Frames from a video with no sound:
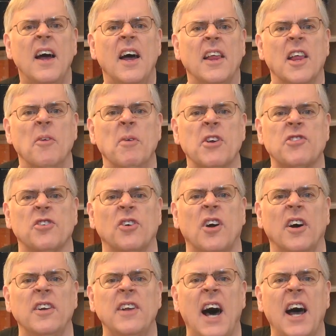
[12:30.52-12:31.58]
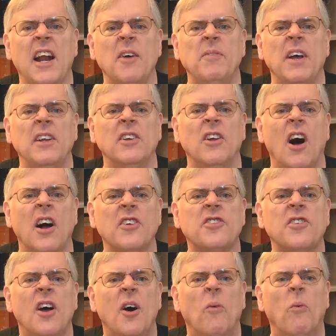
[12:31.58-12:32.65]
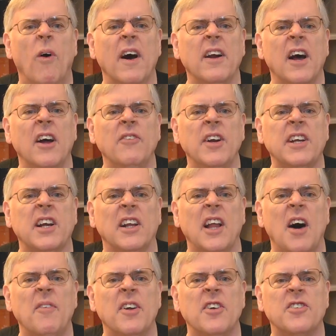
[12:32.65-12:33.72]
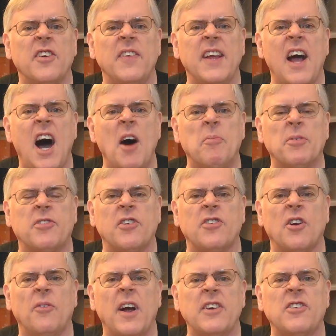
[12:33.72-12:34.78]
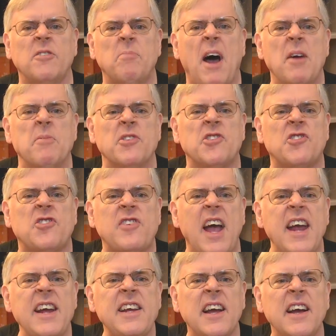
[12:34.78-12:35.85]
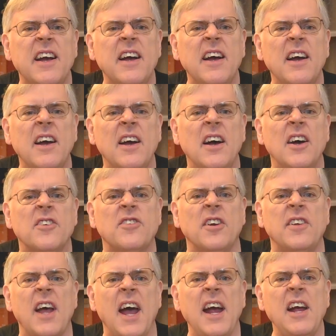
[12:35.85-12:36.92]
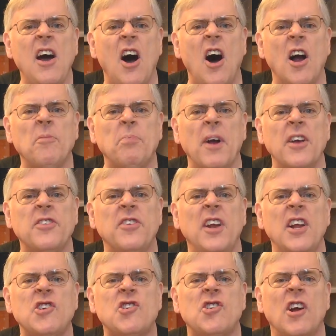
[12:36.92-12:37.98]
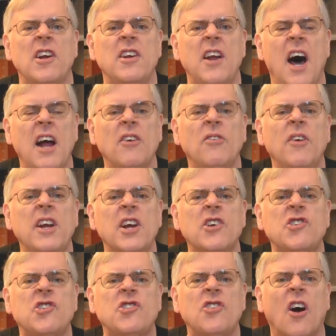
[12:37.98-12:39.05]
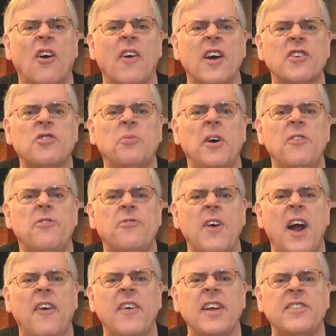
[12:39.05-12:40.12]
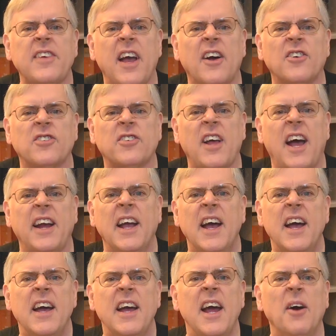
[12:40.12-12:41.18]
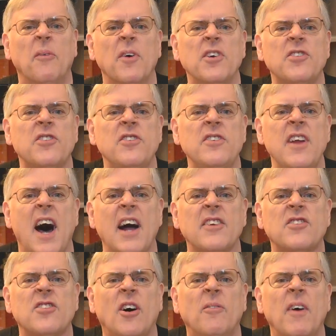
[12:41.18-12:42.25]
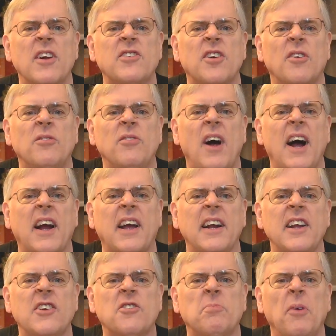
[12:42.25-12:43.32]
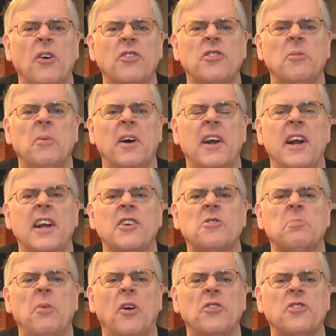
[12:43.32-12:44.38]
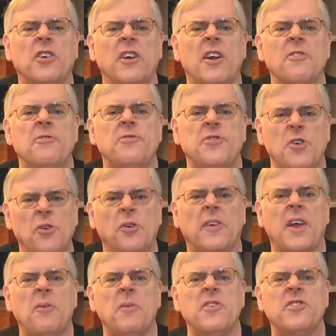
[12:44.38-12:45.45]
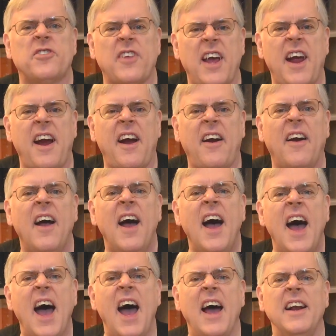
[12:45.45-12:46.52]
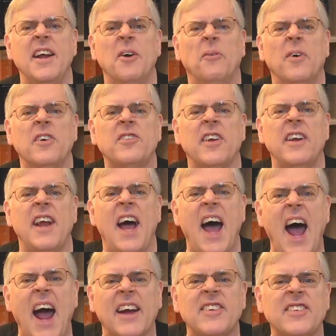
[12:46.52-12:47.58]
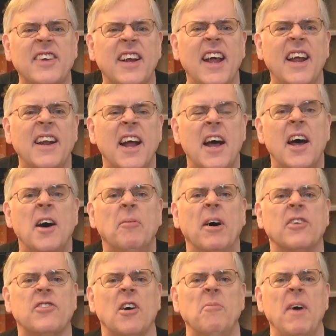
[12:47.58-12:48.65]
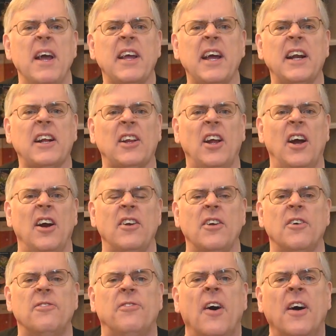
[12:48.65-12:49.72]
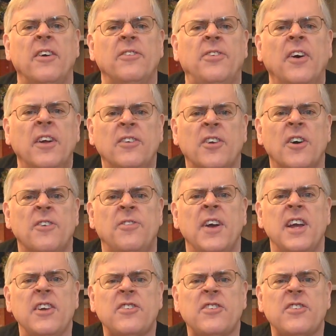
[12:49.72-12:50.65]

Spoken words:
The missile could not have been lost 100 kilometers in the opposite direction by mistake. Today, our president should not reassure us with fairy tales like it was not so much a rocket explosion, but an explosion of fuel that was there, and it was an accident. But to make it clear to V.